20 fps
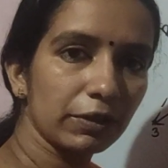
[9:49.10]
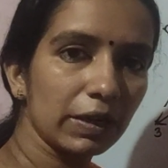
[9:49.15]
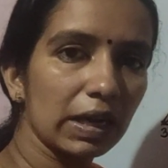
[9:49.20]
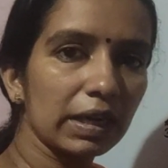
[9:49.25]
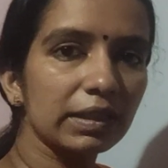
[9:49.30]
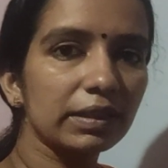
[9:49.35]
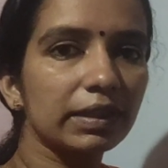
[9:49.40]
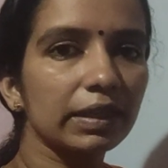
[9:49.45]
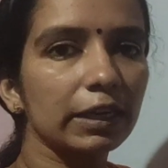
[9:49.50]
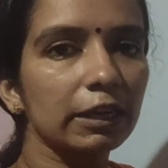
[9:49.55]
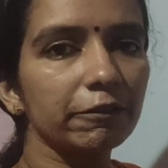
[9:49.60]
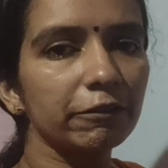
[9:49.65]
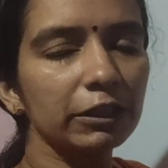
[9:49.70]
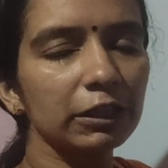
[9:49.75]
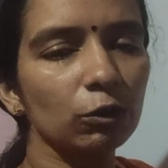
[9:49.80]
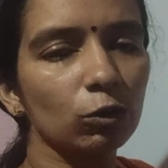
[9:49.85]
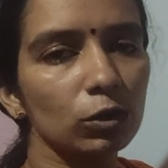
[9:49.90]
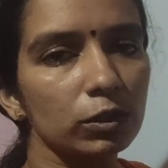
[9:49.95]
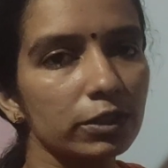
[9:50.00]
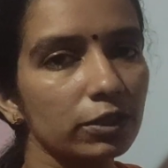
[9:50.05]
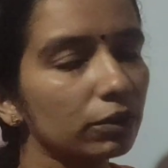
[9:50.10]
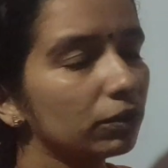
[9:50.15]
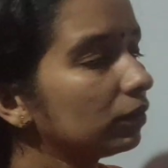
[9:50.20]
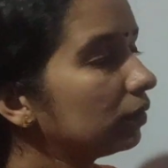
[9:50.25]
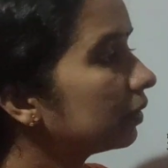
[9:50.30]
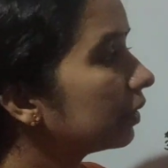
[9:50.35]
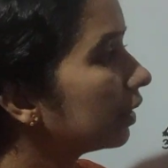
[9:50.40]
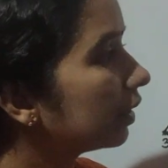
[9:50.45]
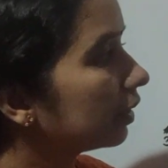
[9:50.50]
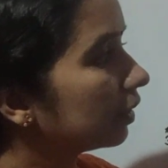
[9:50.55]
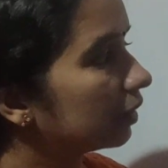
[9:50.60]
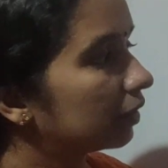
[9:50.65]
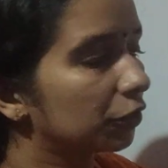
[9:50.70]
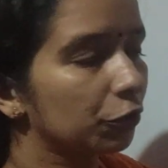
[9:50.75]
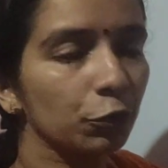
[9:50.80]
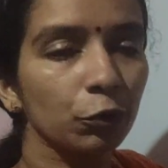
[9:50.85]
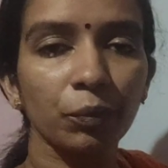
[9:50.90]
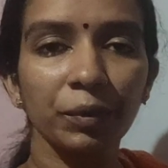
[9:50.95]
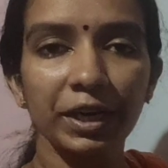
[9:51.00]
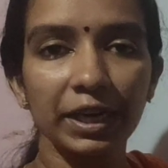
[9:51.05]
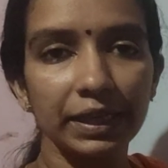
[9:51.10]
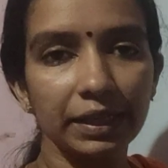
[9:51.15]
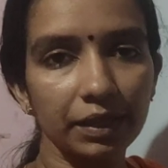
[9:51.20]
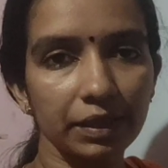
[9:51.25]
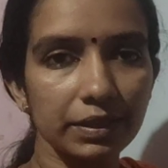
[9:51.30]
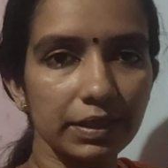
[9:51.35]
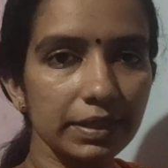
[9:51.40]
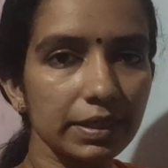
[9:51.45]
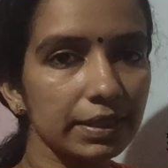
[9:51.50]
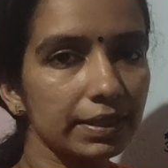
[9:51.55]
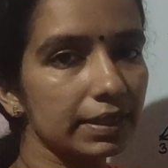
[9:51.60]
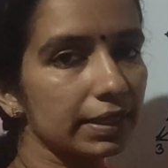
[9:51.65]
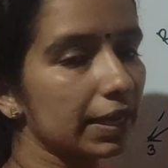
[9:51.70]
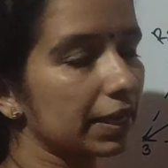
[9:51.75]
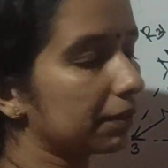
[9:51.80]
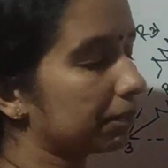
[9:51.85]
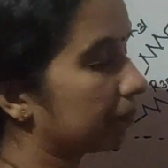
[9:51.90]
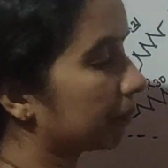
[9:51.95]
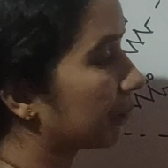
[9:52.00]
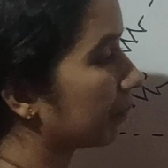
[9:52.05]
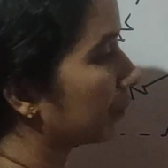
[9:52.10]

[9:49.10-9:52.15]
R31 also, the numerator is the same.